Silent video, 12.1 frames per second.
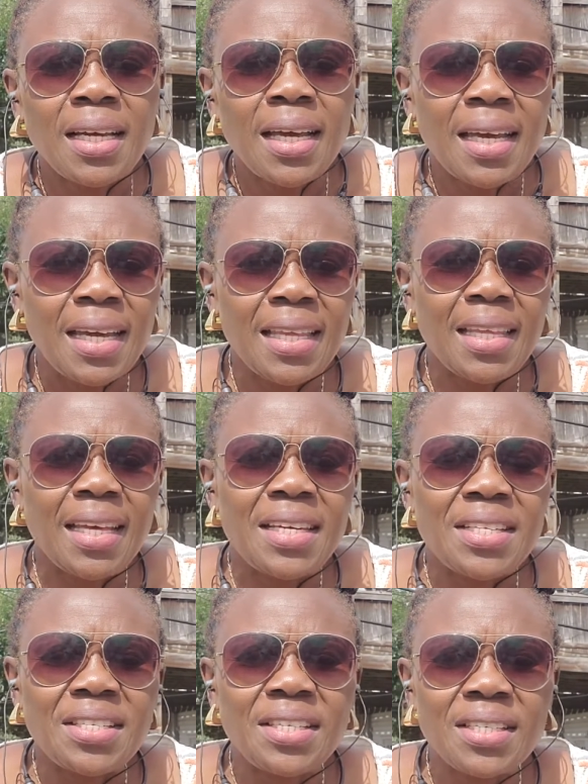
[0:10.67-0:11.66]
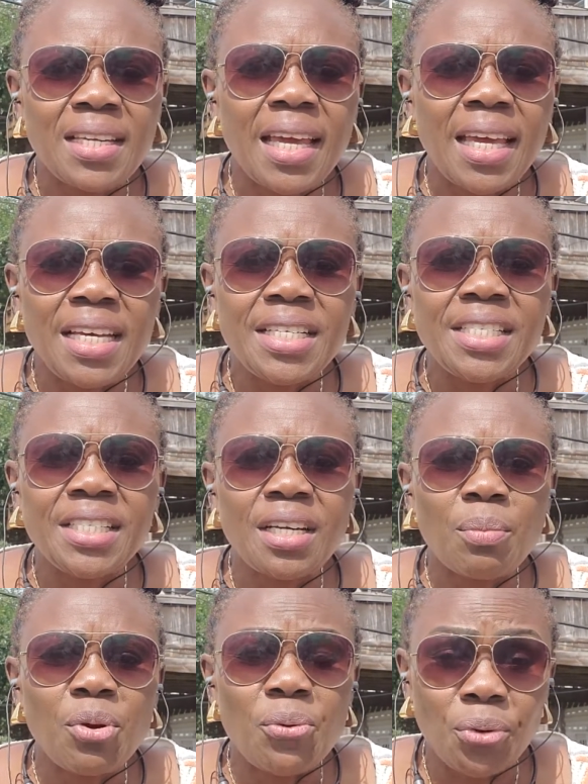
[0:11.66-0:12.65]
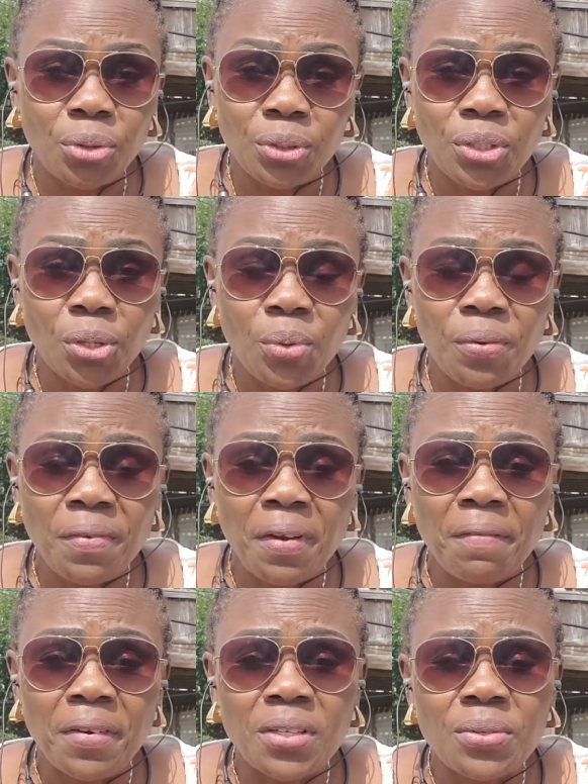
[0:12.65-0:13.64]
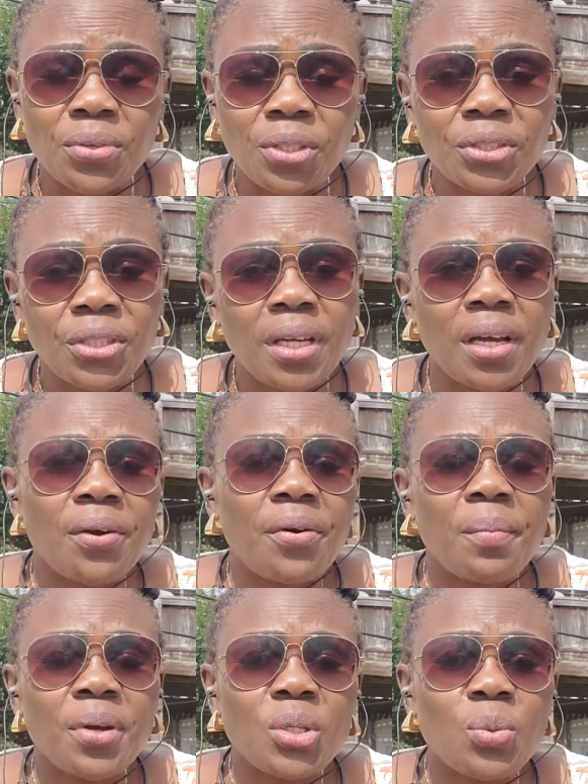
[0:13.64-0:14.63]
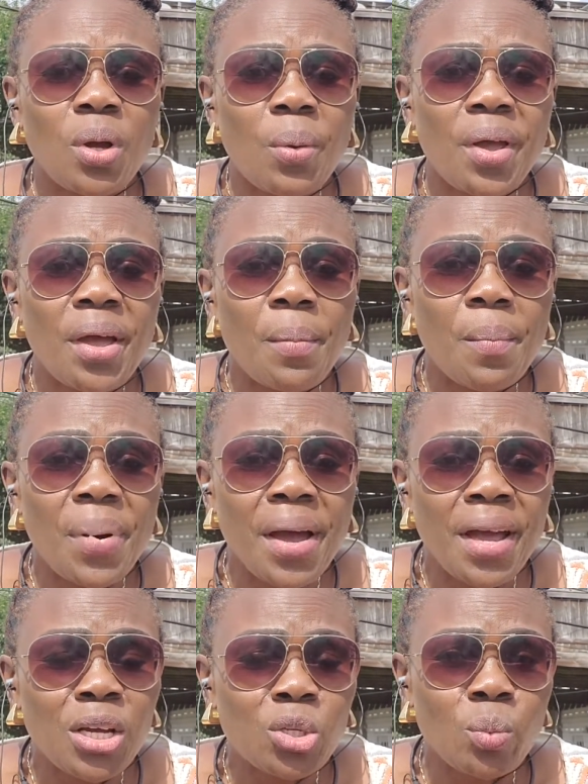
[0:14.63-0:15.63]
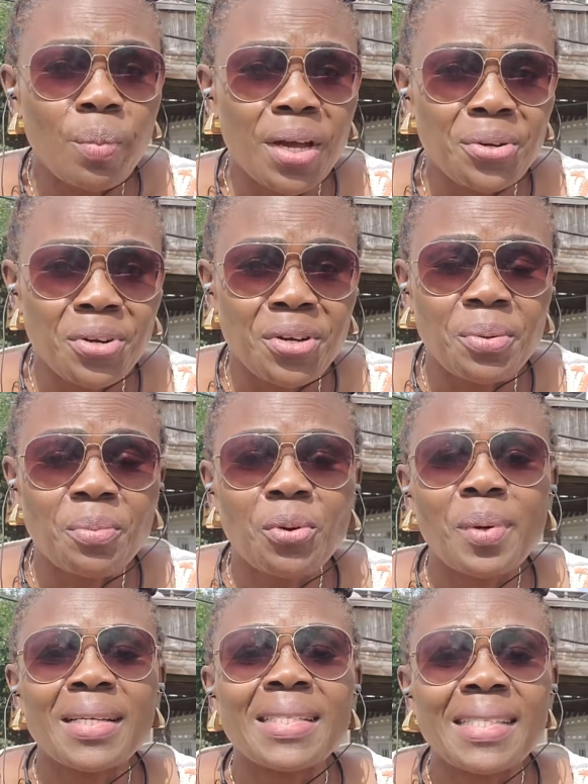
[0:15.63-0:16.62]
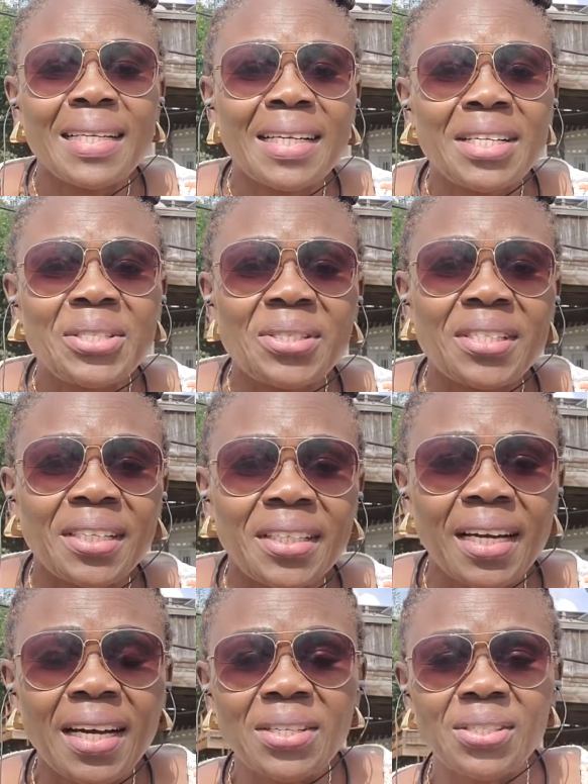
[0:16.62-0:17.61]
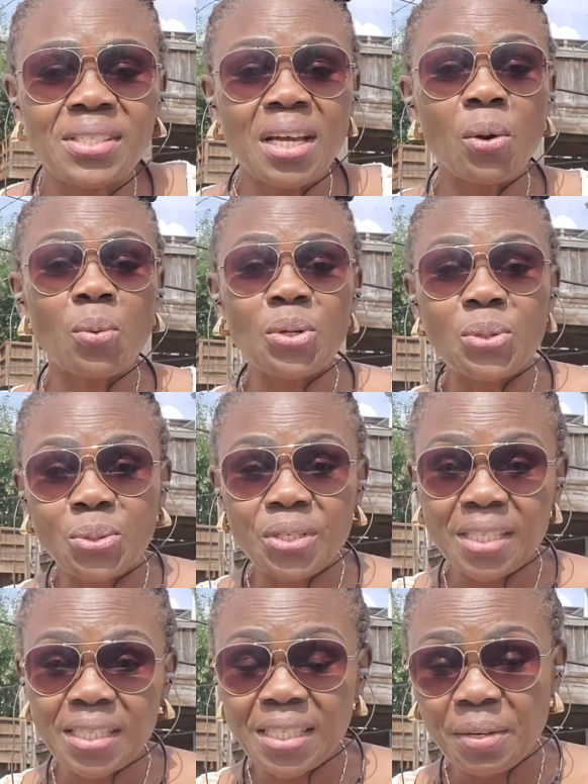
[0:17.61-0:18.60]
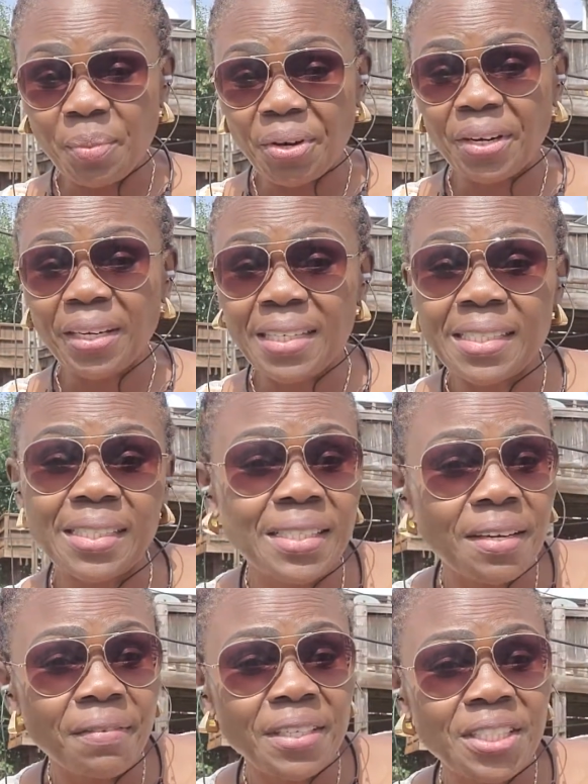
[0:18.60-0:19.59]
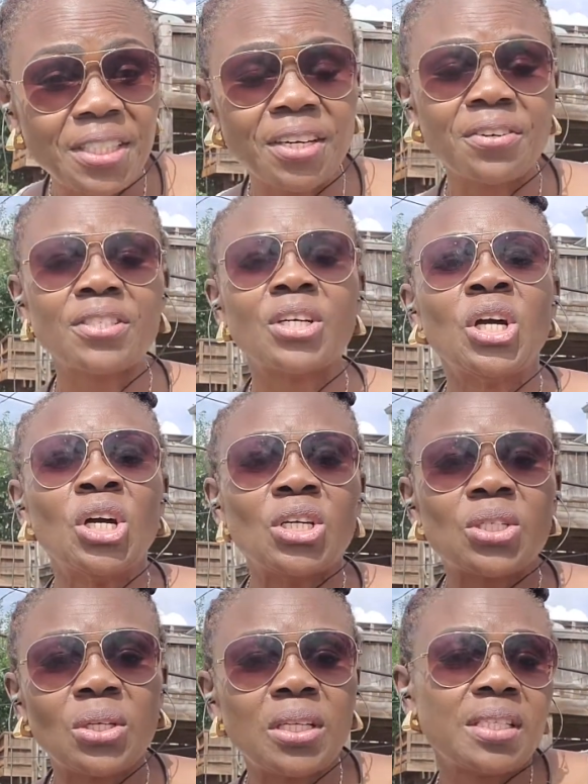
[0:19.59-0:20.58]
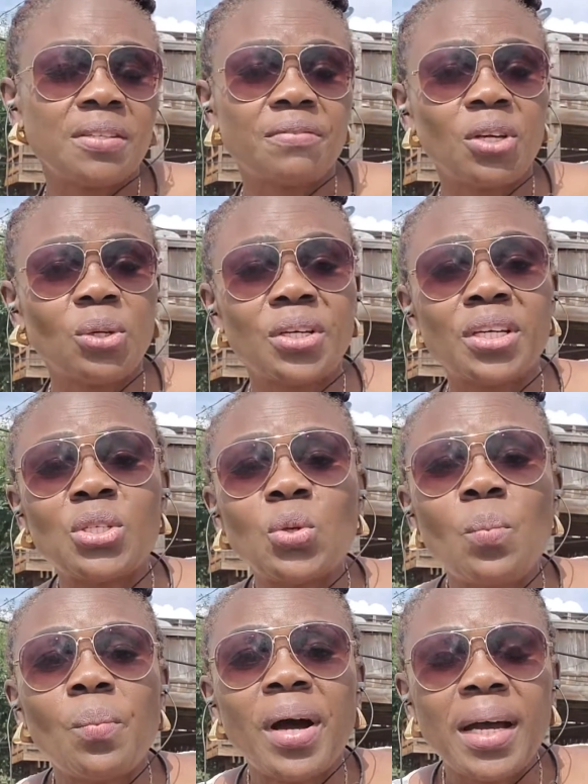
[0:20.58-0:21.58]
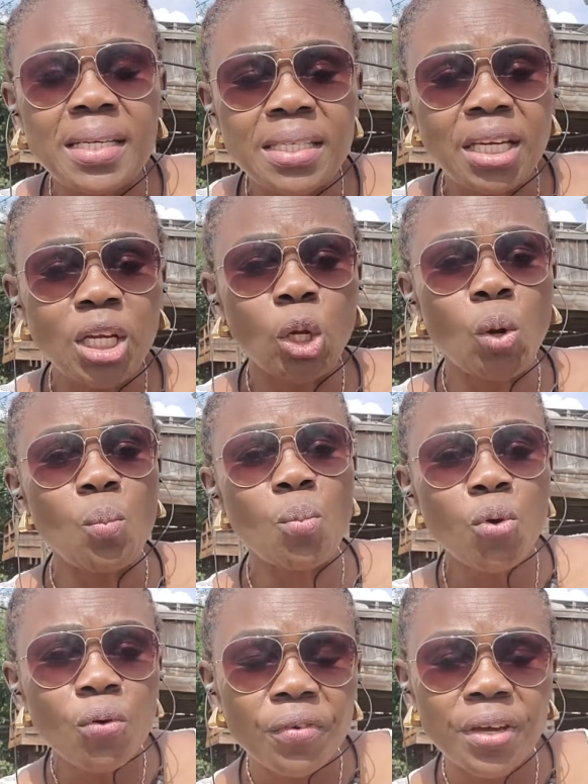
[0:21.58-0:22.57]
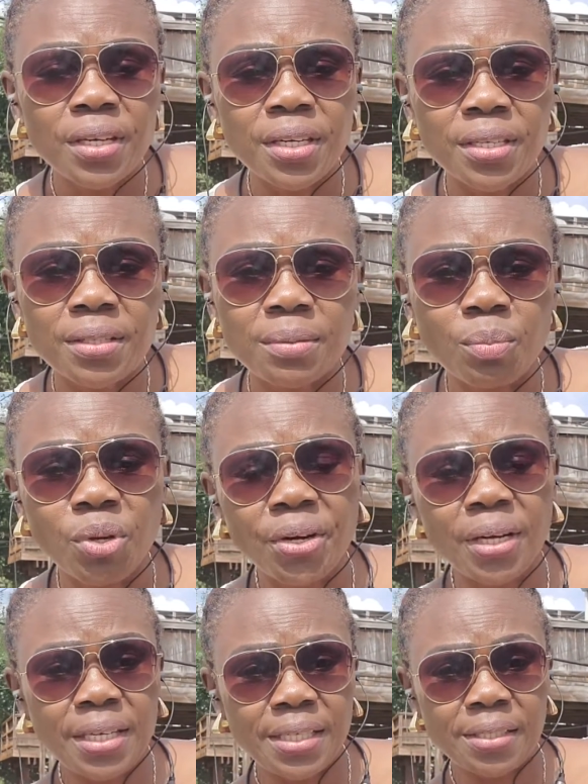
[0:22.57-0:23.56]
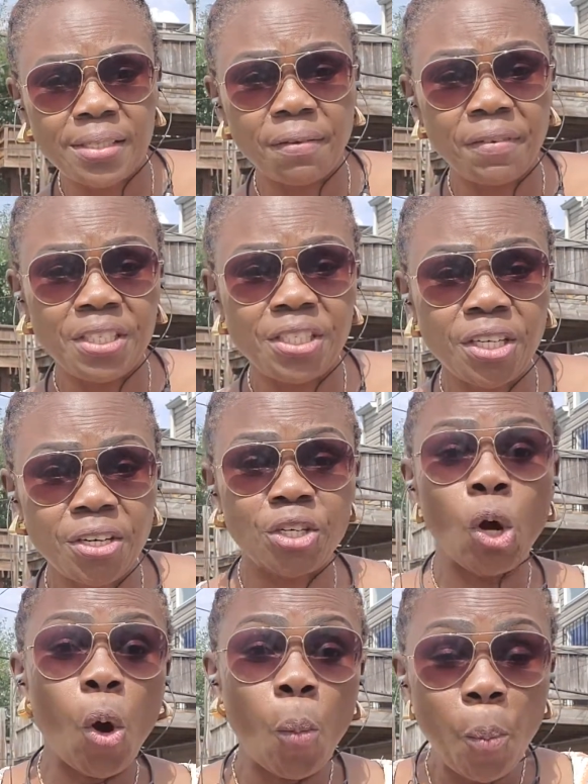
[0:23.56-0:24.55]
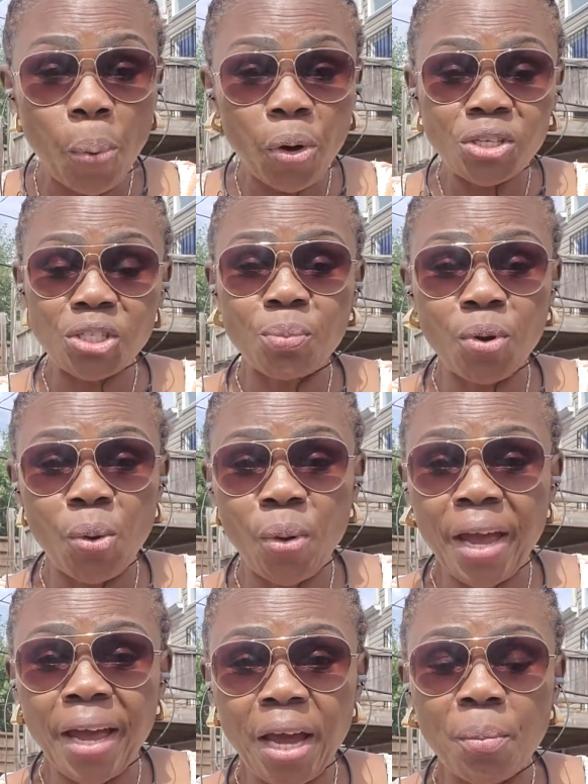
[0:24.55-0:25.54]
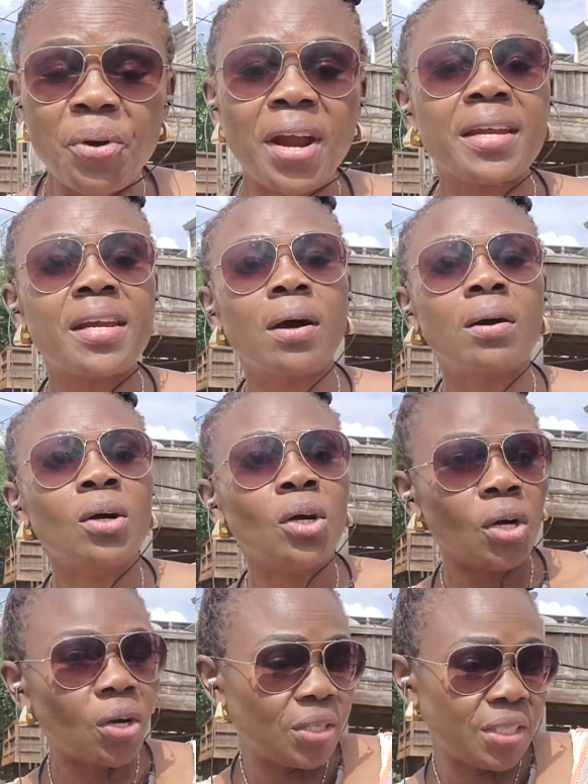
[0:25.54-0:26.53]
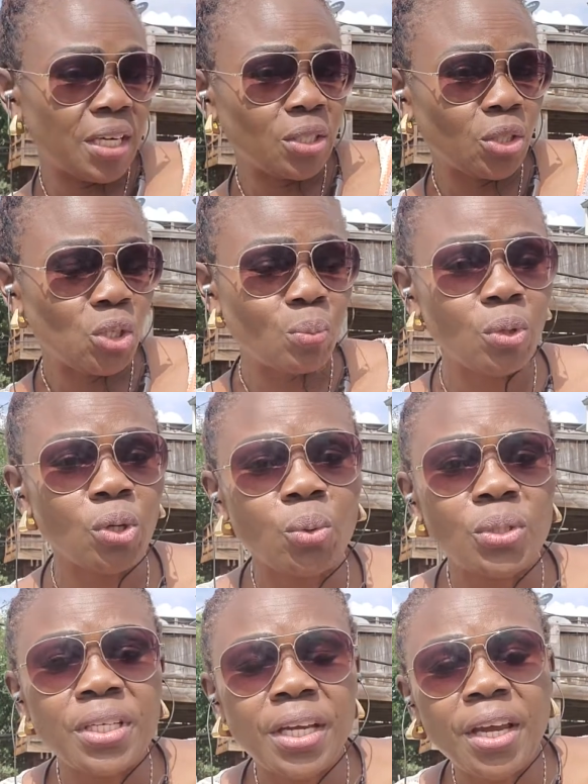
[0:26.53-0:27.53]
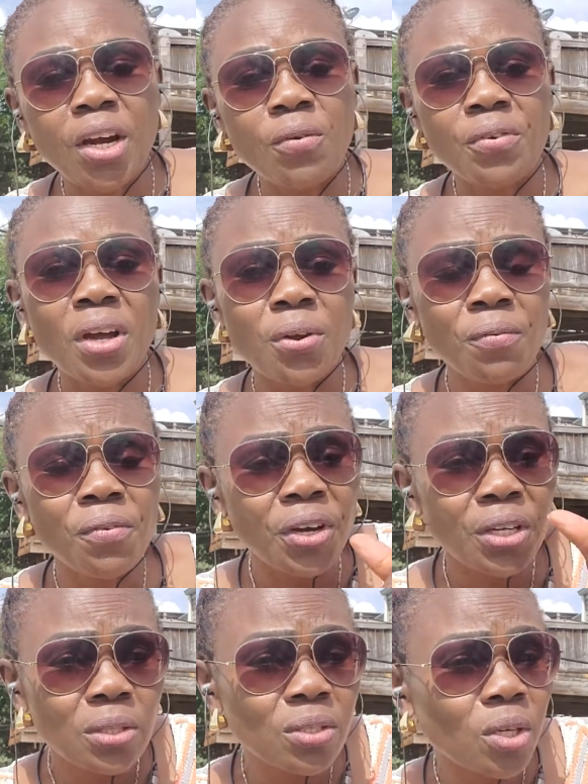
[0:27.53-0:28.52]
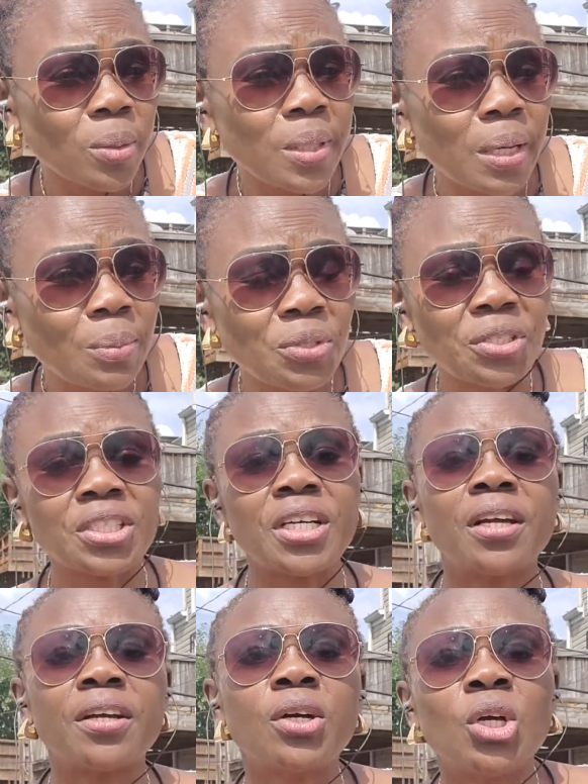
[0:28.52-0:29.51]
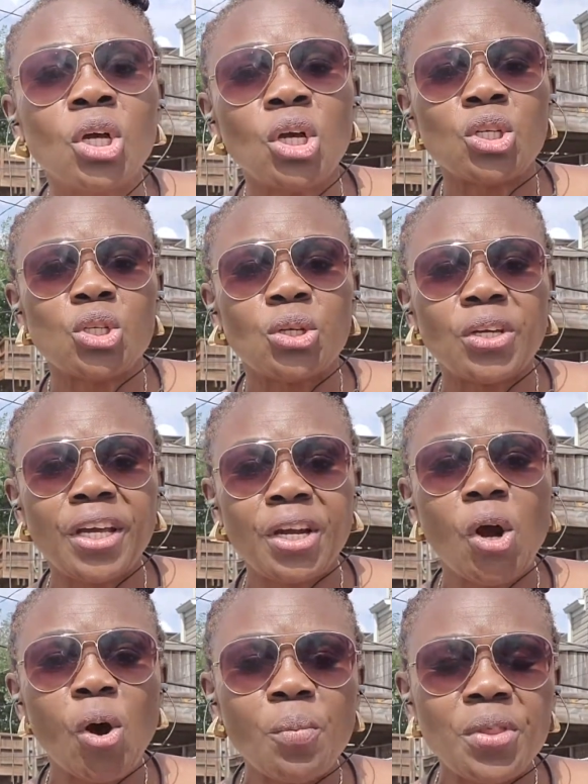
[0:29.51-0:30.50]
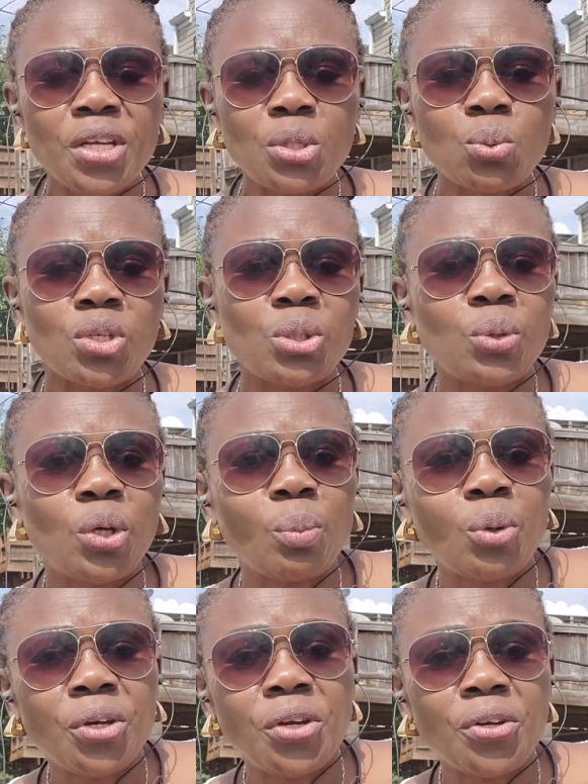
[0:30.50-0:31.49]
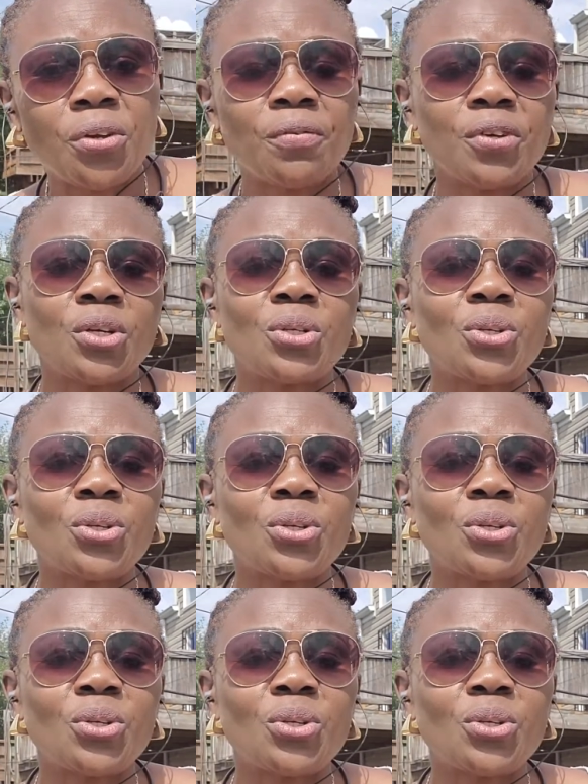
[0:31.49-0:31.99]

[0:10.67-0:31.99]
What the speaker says: Hey there, this is KG. I'm a realtor with Fairfax Realty in Greenbelt, where we help buyers to buy their dream home and sellers to sell their houses. And we do this in the Maryland, DC, and Virginia region. So listen, if you're looking to buy, sell, or move in this Maryland, DC, and Virginia region, or Baltimore, where I am right now, contact us below. We'll take care of you. And don't forget to subscribe to the channel so you get updates once we upload a new video.